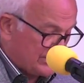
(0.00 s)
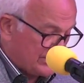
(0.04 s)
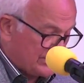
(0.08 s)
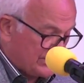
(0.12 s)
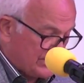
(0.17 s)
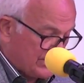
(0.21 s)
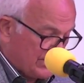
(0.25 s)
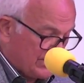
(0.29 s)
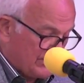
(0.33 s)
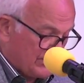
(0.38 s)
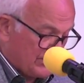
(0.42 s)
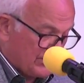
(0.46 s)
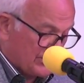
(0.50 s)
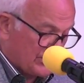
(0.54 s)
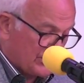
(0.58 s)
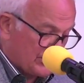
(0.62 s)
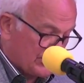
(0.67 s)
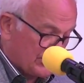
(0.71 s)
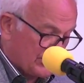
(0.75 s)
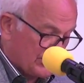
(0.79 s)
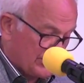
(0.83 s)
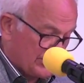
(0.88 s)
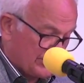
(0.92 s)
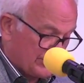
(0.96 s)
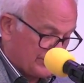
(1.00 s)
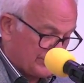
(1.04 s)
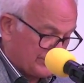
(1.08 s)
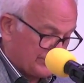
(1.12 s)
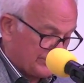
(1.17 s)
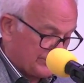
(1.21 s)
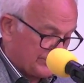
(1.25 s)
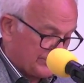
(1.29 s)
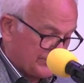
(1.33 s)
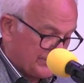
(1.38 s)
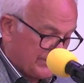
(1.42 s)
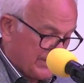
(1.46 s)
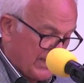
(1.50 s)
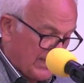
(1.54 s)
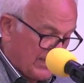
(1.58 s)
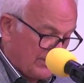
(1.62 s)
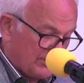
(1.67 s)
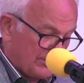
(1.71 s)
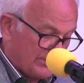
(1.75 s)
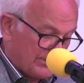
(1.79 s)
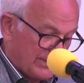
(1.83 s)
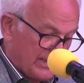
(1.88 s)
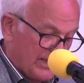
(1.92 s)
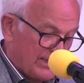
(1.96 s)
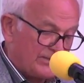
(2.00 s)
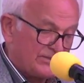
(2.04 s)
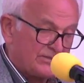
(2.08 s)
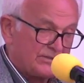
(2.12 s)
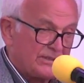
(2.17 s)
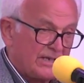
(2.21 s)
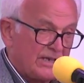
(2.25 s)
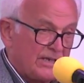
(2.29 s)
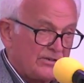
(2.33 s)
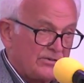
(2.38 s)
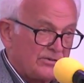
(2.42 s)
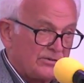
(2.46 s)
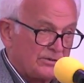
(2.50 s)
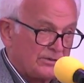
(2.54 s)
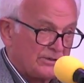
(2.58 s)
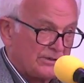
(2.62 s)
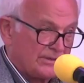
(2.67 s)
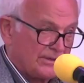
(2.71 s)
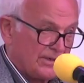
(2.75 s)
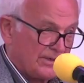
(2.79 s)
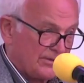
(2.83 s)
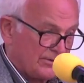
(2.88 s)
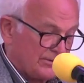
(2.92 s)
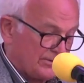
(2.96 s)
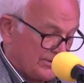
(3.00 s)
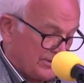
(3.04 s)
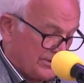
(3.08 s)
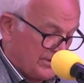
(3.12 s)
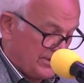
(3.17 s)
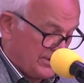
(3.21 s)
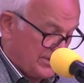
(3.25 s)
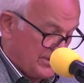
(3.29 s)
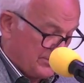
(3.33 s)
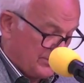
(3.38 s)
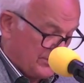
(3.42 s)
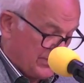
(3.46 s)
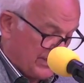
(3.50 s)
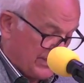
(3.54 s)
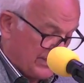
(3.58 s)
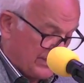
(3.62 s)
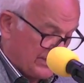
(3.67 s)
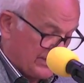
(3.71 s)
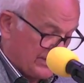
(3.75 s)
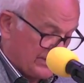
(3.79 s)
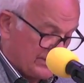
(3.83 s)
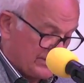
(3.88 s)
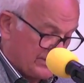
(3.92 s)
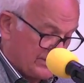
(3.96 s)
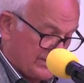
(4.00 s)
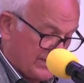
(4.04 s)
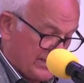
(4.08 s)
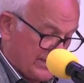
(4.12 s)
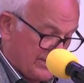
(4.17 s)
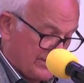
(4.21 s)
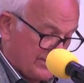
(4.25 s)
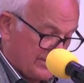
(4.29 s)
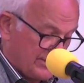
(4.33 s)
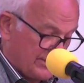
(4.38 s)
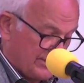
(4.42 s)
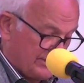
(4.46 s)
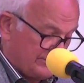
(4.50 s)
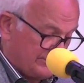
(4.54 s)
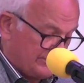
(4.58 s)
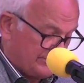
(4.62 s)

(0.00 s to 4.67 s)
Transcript: of your term, I will not schedule another meeting on Saturday."